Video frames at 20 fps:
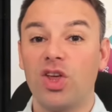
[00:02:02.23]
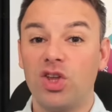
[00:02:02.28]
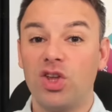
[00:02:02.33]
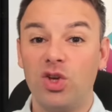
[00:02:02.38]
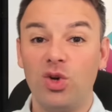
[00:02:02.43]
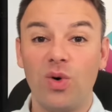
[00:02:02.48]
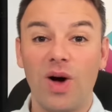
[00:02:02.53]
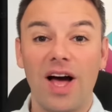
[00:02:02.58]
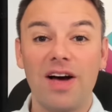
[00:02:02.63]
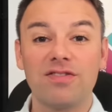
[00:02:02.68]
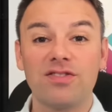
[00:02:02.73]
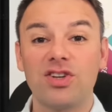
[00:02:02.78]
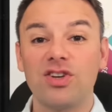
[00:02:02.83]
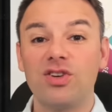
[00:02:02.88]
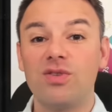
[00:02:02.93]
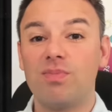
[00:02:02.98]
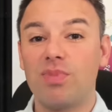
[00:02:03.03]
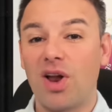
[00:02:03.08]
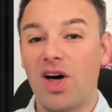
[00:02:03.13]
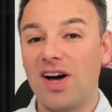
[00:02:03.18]
You have to
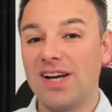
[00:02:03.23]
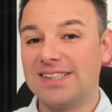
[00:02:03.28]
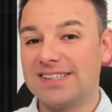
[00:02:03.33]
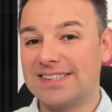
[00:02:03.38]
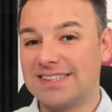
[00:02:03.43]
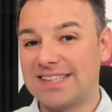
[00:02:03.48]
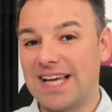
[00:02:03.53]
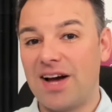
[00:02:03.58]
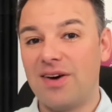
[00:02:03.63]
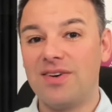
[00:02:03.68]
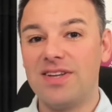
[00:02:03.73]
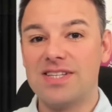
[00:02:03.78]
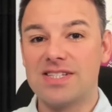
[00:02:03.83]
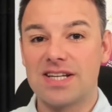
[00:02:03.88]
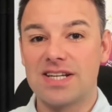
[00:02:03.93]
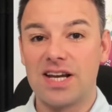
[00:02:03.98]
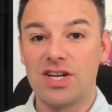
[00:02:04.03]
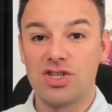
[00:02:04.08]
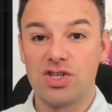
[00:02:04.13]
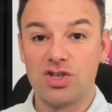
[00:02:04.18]
apply sound
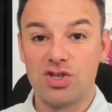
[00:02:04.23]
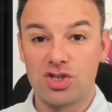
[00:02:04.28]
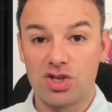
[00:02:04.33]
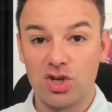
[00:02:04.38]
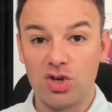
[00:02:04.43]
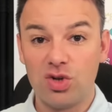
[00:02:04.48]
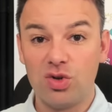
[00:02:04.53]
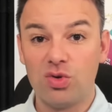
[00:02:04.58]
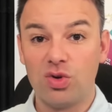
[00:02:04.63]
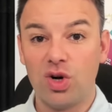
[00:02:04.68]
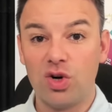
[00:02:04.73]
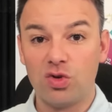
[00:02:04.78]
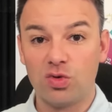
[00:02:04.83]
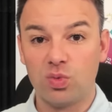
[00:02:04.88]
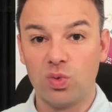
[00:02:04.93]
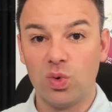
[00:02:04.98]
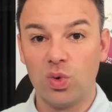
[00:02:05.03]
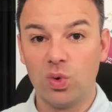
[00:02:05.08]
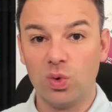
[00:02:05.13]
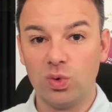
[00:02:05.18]
insulation to those
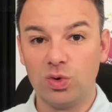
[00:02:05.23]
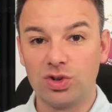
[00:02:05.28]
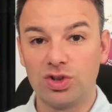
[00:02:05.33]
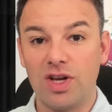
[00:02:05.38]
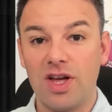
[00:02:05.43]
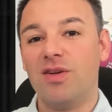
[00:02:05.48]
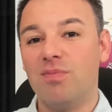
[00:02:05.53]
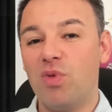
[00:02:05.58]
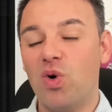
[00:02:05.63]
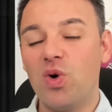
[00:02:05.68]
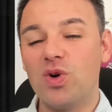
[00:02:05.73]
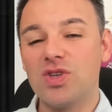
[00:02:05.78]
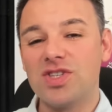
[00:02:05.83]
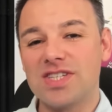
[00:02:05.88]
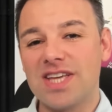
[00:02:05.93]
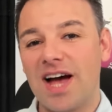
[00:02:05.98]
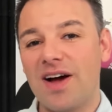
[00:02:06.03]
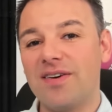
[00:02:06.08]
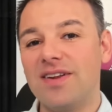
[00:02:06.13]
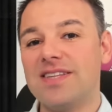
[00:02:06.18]
walls. The more
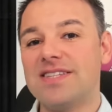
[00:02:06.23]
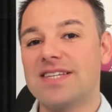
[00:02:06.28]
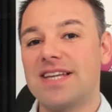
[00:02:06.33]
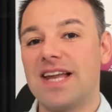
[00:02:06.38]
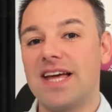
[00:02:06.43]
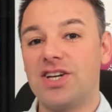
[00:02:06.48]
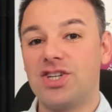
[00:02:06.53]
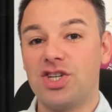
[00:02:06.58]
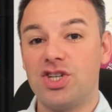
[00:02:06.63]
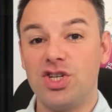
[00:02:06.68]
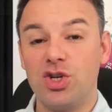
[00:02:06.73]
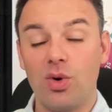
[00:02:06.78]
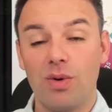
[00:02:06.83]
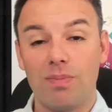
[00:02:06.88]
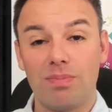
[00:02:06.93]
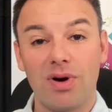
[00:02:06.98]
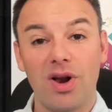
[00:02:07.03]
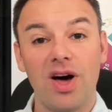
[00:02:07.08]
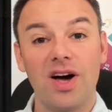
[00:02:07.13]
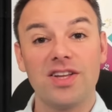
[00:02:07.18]
sound insulation you
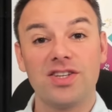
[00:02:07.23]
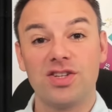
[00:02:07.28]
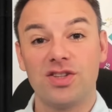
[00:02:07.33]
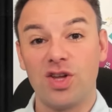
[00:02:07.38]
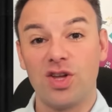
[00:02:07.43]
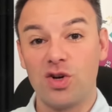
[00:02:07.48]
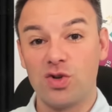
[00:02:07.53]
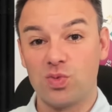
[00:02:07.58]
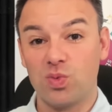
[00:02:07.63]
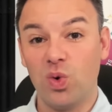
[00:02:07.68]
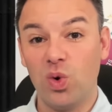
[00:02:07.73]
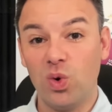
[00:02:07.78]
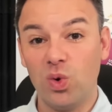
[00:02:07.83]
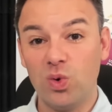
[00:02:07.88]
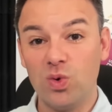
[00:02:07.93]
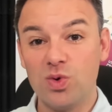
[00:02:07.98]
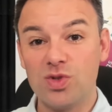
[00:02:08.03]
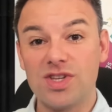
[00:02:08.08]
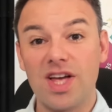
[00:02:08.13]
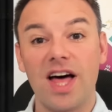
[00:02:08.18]
apply to those
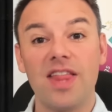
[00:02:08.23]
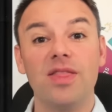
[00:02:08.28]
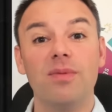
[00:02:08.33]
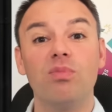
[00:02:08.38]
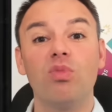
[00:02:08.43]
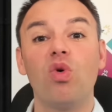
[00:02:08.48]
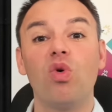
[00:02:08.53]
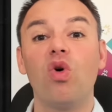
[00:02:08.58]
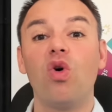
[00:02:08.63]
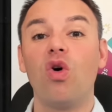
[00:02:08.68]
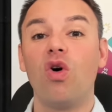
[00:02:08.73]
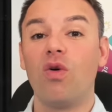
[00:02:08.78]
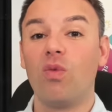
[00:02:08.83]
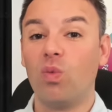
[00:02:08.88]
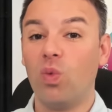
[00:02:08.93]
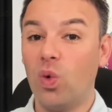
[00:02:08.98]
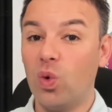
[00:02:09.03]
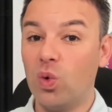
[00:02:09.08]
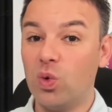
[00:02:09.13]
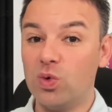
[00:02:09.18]
walls, and the more
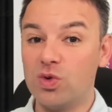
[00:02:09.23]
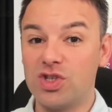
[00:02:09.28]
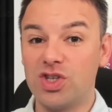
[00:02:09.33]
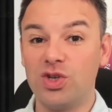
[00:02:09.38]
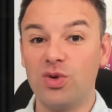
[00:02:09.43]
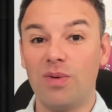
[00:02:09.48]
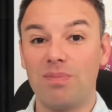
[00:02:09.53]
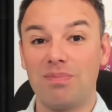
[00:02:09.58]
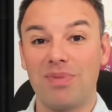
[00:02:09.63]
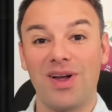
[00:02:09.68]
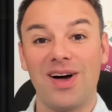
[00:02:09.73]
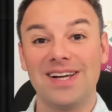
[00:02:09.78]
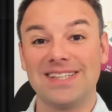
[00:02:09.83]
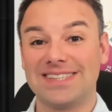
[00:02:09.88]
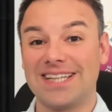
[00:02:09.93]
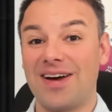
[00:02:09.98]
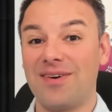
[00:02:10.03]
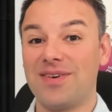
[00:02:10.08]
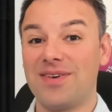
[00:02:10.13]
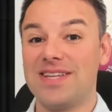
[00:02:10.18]
walls you apply
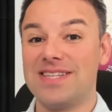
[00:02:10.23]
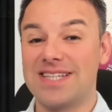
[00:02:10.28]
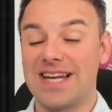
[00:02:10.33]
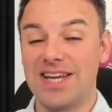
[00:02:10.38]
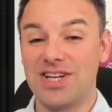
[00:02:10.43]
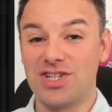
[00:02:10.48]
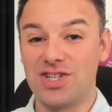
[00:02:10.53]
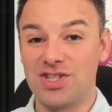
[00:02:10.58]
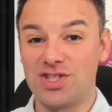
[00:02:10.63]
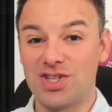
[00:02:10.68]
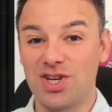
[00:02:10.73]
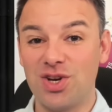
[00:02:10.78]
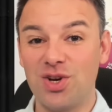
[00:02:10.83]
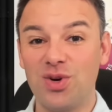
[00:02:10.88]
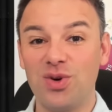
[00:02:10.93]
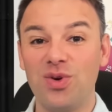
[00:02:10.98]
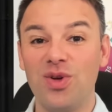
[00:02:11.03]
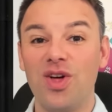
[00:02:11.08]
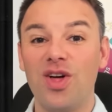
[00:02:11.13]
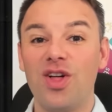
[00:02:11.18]
sound insulation
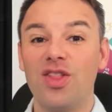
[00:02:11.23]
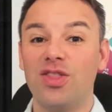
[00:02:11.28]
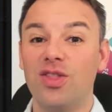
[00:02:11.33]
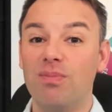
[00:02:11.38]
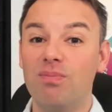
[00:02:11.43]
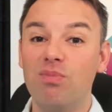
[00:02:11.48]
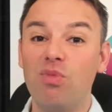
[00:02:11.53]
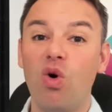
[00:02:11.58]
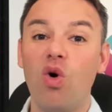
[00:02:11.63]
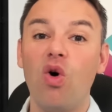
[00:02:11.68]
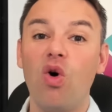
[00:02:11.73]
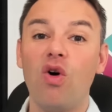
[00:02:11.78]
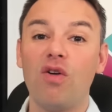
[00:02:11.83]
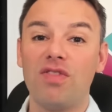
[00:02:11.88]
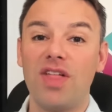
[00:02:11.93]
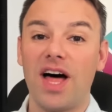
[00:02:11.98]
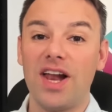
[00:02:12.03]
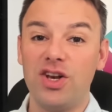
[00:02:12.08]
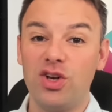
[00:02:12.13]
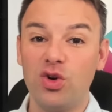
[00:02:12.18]
to, the more of
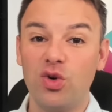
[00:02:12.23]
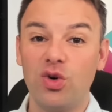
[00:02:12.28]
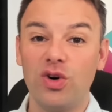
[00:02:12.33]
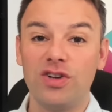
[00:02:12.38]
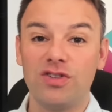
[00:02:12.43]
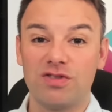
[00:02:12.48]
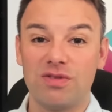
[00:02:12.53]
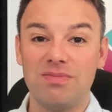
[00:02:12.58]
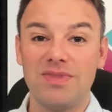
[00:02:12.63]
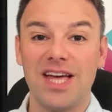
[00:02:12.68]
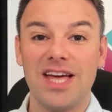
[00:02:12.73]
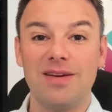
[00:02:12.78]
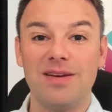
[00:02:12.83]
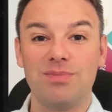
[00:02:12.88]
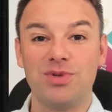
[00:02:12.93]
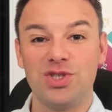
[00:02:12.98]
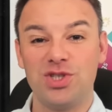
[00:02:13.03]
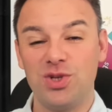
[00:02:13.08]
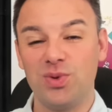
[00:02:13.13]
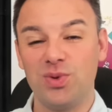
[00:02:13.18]
that noise from
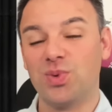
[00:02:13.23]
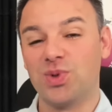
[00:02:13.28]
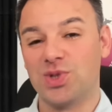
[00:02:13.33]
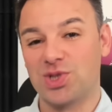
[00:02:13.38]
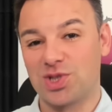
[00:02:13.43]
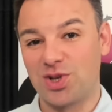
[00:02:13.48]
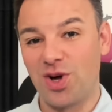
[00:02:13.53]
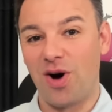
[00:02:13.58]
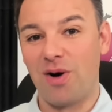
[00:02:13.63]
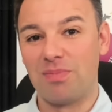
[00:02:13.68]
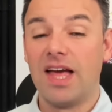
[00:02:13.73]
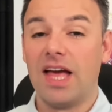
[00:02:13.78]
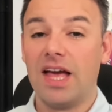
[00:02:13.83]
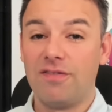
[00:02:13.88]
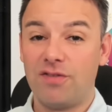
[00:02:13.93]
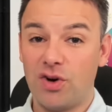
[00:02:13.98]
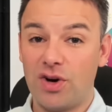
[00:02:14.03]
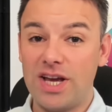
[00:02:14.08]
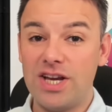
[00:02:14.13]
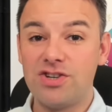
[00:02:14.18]
neighbours stop.
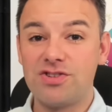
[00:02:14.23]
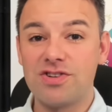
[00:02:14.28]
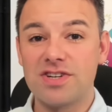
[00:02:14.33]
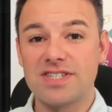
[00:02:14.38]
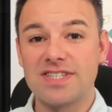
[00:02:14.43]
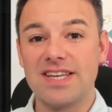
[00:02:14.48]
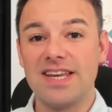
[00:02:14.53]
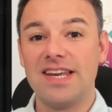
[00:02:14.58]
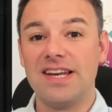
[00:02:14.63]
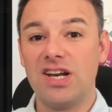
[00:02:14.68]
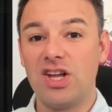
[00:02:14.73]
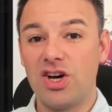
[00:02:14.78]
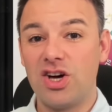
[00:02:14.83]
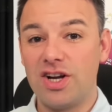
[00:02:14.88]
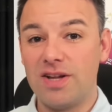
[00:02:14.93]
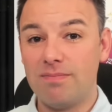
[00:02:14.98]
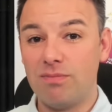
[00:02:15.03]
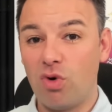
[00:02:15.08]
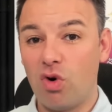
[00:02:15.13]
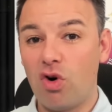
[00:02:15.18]
If you're interested in
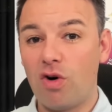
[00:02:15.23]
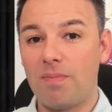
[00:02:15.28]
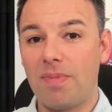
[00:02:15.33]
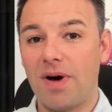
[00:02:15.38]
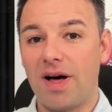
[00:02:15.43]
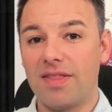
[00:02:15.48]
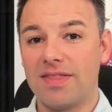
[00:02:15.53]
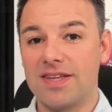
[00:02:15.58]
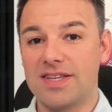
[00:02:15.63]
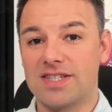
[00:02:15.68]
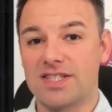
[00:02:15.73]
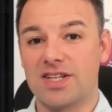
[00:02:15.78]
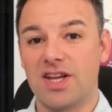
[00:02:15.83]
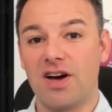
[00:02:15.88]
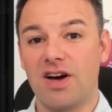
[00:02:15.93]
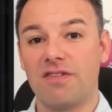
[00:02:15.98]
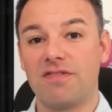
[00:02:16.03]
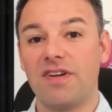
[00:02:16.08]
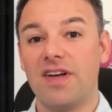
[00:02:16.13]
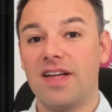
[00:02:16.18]
learning more about this
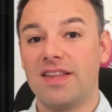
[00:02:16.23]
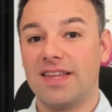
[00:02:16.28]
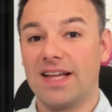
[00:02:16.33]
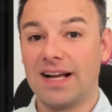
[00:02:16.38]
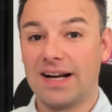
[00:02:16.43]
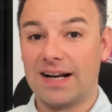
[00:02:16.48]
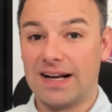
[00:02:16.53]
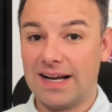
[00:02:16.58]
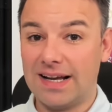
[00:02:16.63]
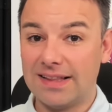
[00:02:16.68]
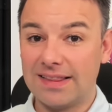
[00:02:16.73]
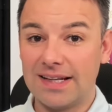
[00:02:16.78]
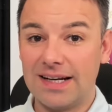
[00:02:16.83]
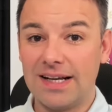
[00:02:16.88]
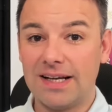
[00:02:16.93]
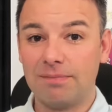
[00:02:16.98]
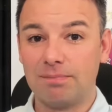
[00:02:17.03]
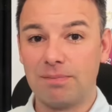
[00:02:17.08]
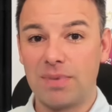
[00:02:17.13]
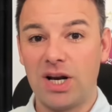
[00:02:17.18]
stuff, then click the
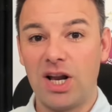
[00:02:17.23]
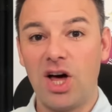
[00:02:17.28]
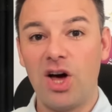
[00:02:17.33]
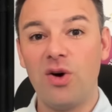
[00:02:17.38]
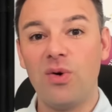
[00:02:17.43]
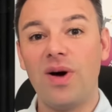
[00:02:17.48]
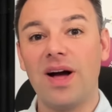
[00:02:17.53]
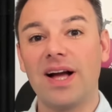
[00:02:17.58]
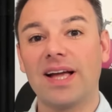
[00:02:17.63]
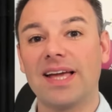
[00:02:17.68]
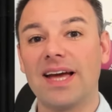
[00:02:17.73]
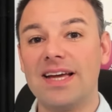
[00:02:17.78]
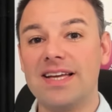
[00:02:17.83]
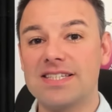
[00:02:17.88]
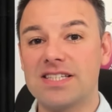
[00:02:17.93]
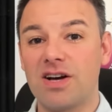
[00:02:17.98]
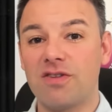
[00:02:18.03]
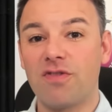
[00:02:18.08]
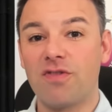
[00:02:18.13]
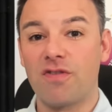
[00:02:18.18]
link below and get
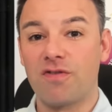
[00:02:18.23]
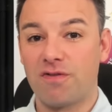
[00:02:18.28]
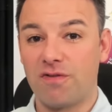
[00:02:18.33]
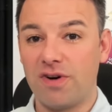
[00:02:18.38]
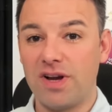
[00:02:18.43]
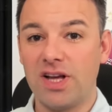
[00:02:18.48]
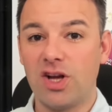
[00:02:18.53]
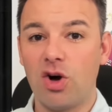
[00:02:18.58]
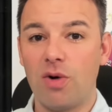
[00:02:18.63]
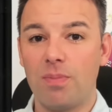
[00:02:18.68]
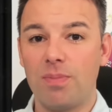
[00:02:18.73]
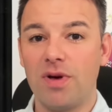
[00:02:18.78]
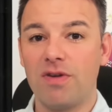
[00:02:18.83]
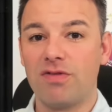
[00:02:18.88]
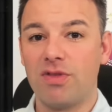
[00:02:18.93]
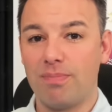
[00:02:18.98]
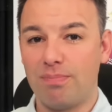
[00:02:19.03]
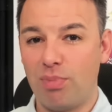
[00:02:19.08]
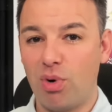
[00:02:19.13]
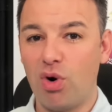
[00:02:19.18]
yourself a free copy of
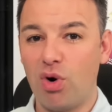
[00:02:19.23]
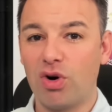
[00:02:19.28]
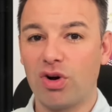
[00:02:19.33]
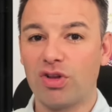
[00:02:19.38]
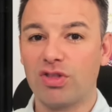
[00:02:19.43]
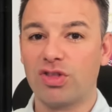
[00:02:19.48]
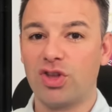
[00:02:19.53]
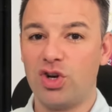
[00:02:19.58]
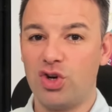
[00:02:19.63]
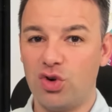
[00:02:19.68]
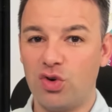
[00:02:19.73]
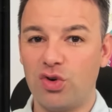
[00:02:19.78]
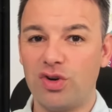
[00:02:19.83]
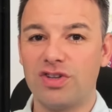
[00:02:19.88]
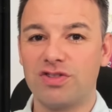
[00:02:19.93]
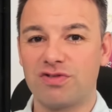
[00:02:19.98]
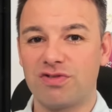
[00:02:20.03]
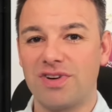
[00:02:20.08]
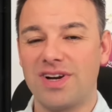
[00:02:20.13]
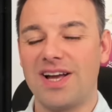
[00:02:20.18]
the book, The
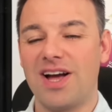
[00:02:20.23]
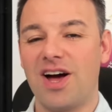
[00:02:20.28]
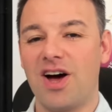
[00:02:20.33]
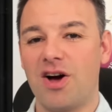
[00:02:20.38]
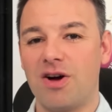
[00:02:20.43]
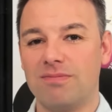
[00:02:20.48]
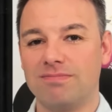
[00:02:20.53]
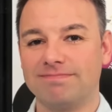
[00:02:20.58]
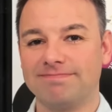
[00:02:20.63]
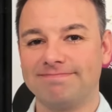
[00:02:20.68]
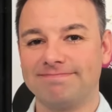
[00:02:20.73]
Noise Free Home.